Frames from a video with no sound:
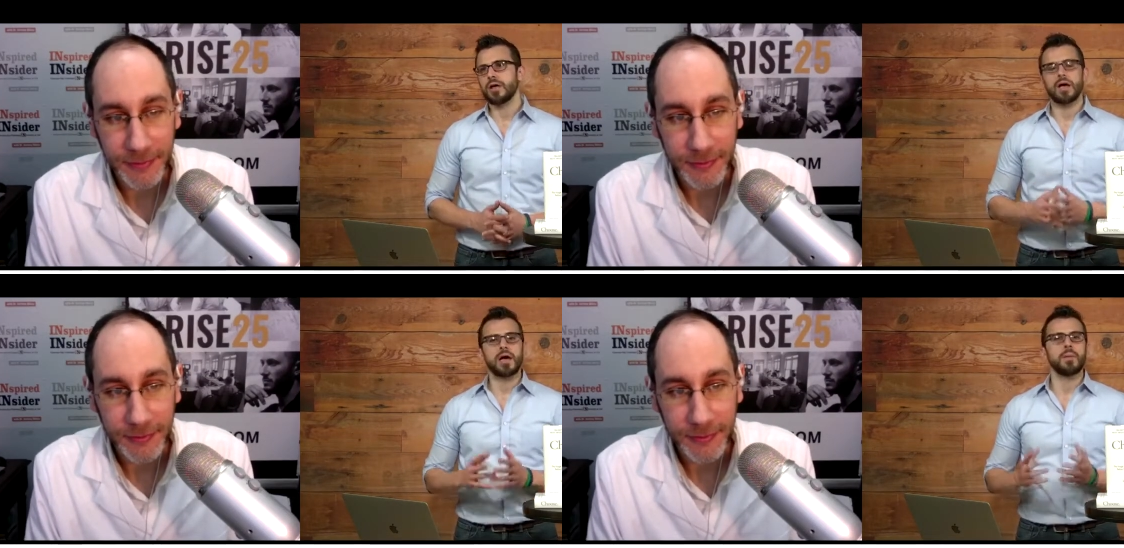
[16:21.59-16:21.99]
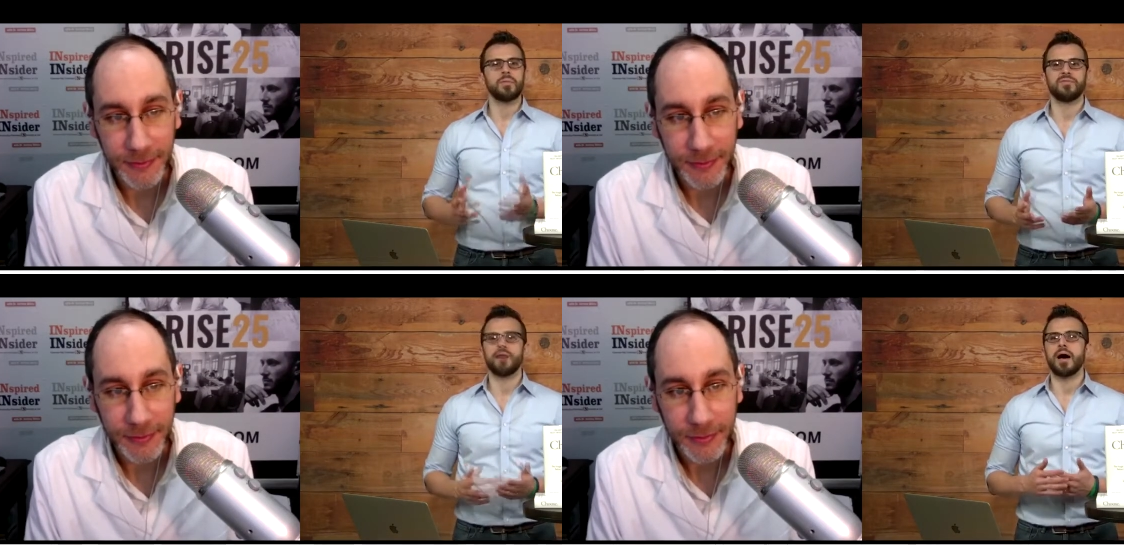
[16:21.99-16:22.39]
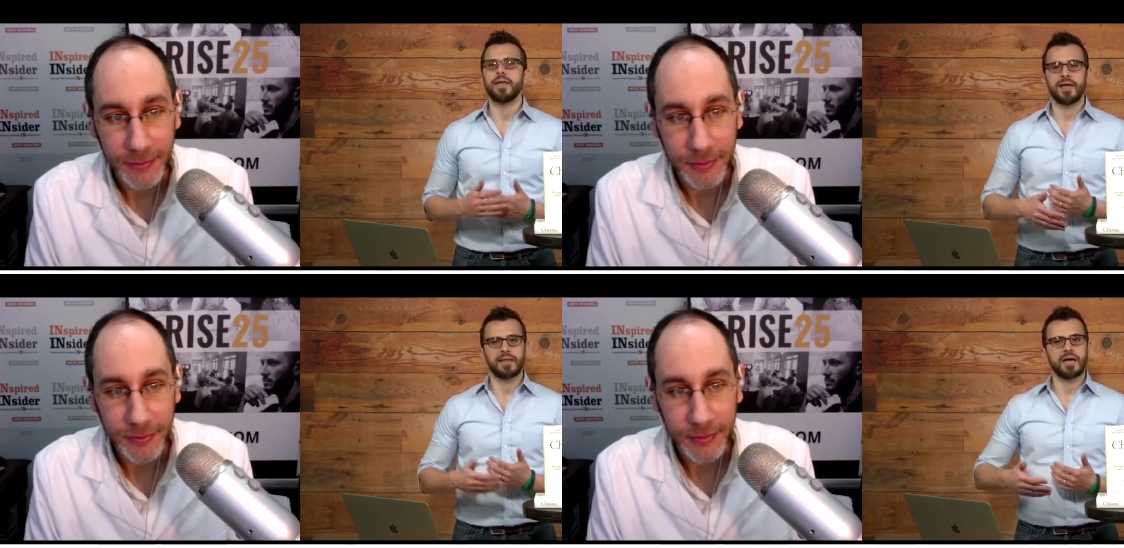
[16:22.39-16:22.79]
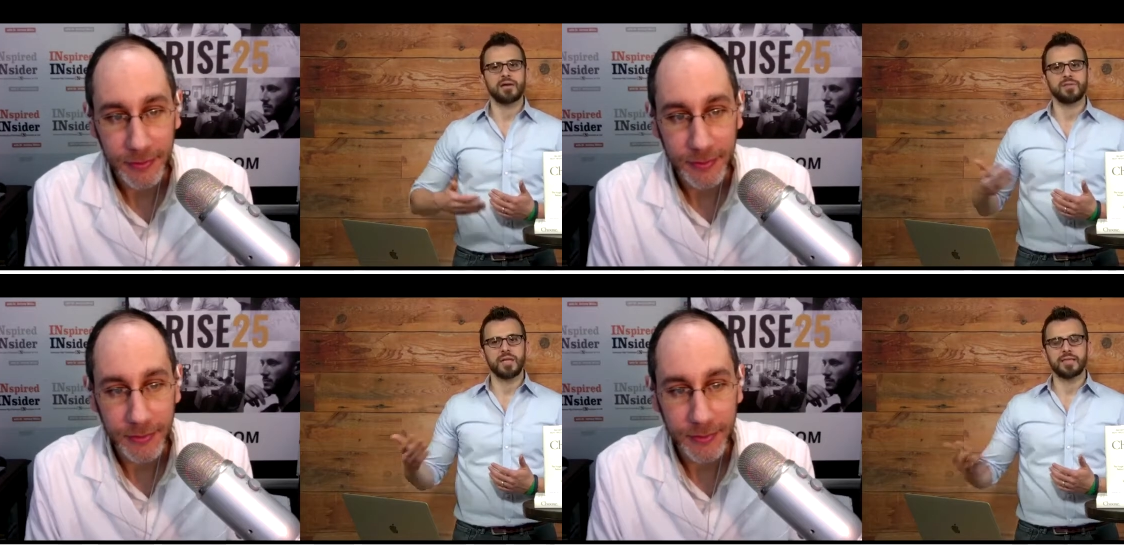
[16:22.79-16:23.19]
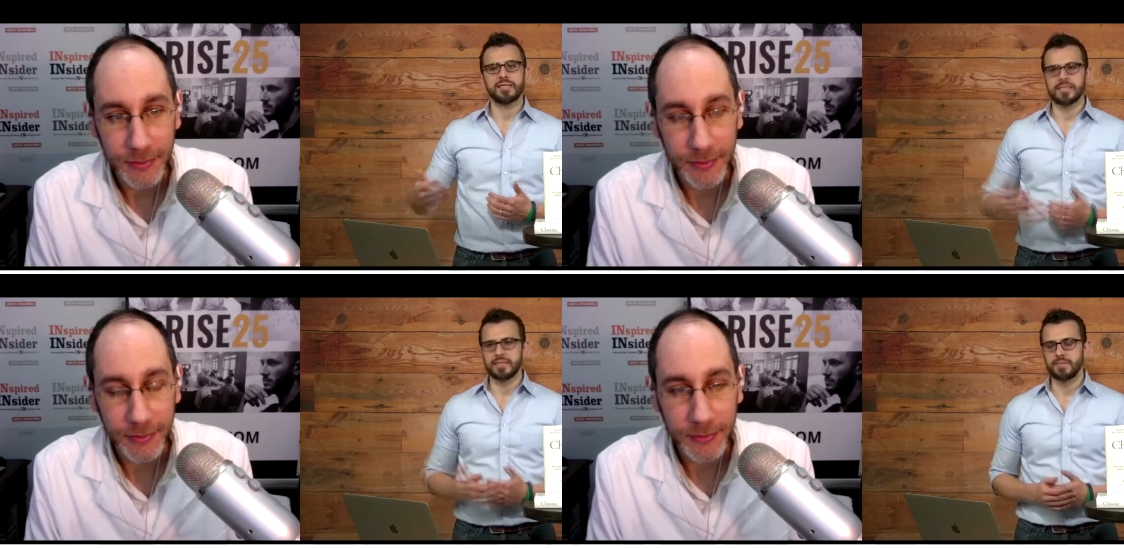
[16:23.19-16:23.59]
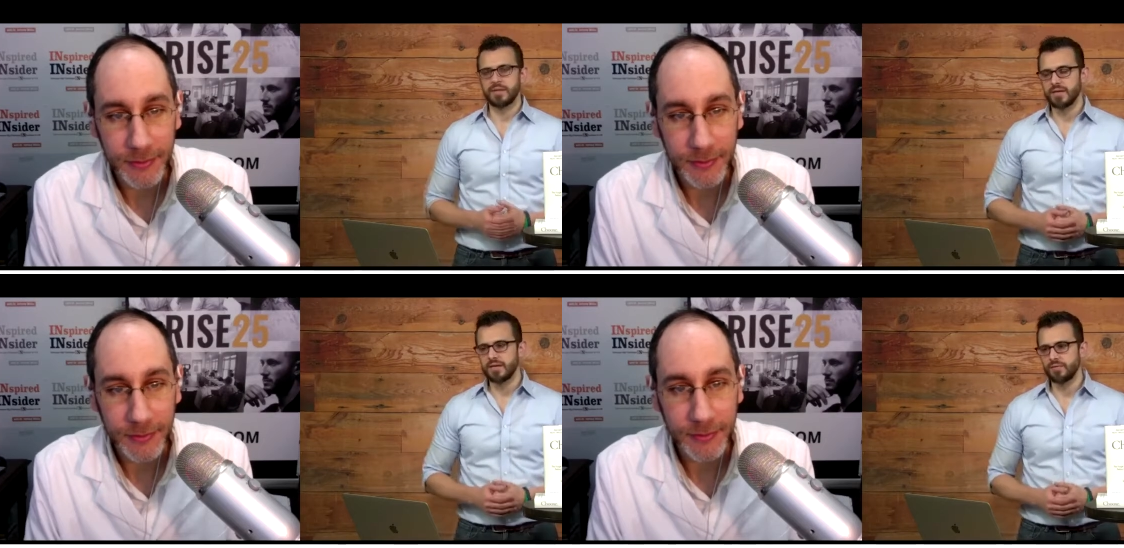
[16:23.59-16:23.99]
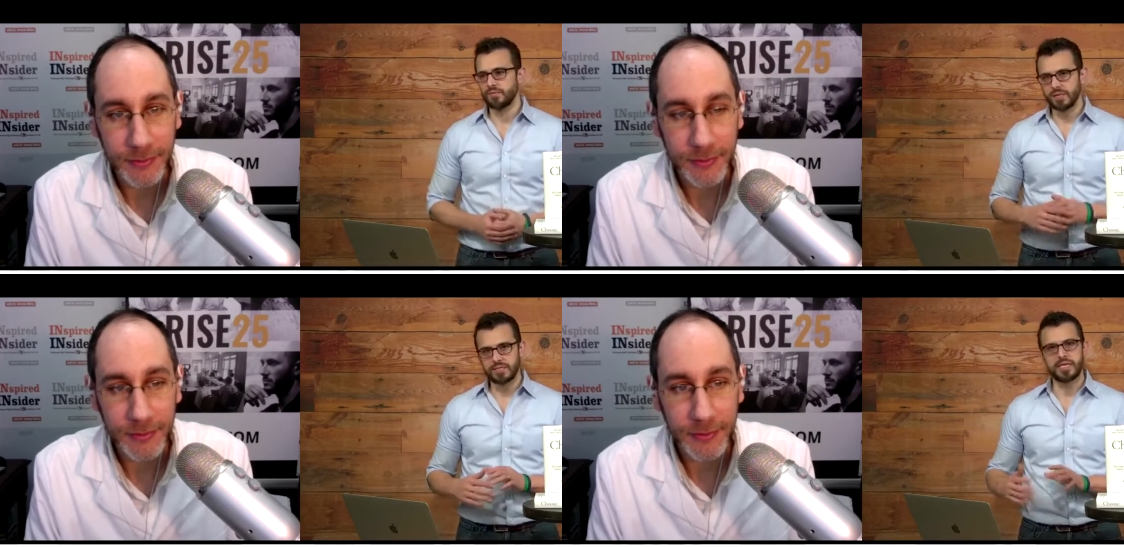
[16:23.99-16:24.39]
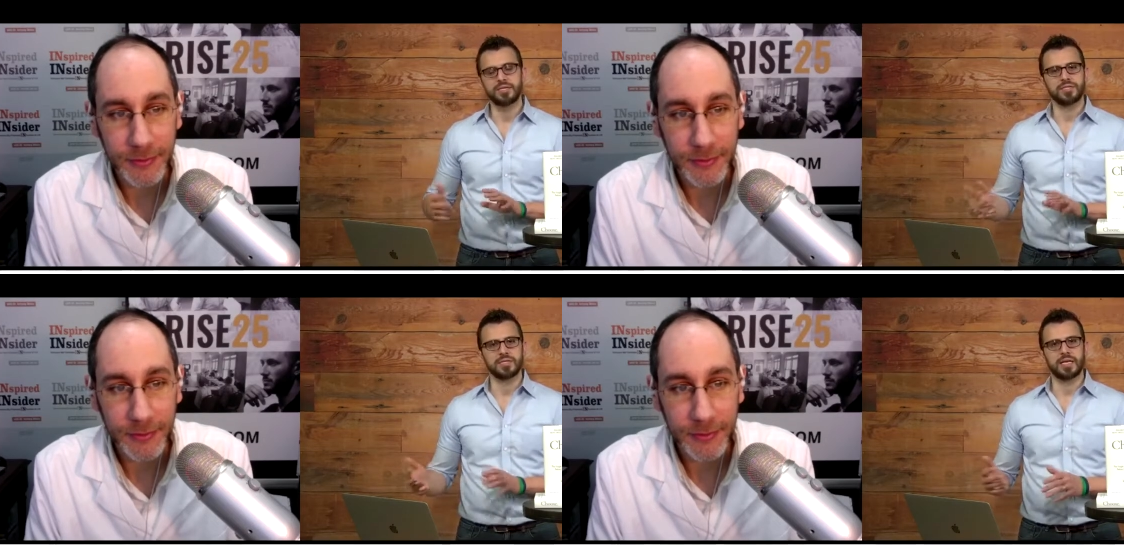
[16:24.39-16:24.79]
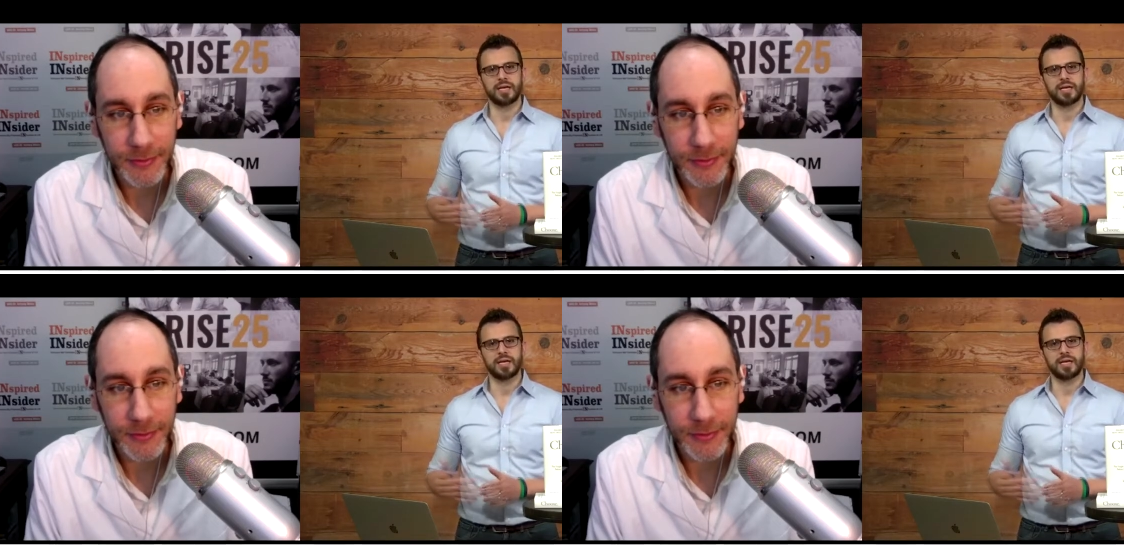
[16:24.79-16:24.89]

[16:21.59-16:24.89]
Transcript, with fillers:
Speaker 1: a couple of mine that kind of led to some of the realizations